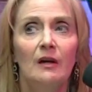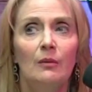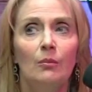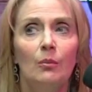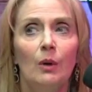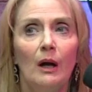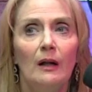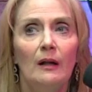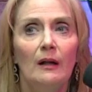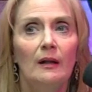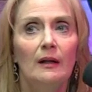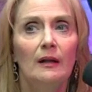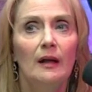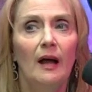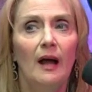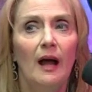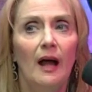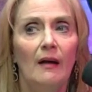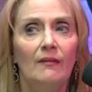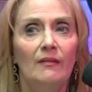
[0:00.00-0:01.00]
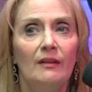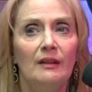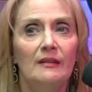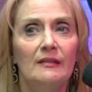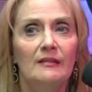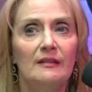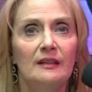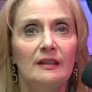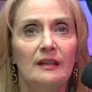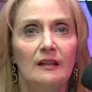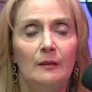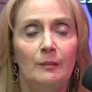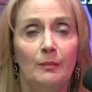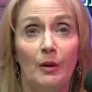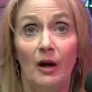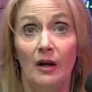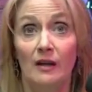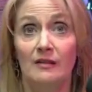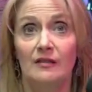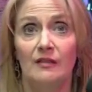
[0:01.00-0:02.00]
Well, obviously, the
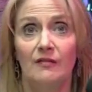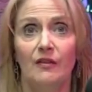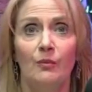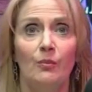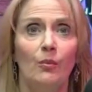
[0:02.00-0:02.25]
parts of the